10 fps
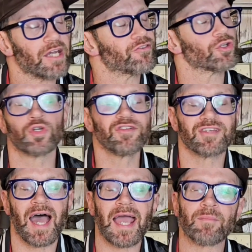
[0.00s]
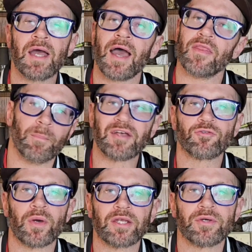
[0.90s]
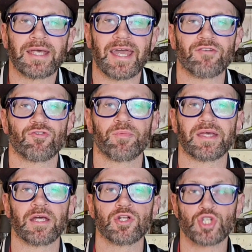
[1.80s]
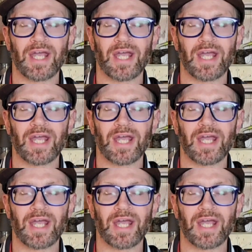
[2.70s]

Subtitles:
It's a good time and the best way to engage with me.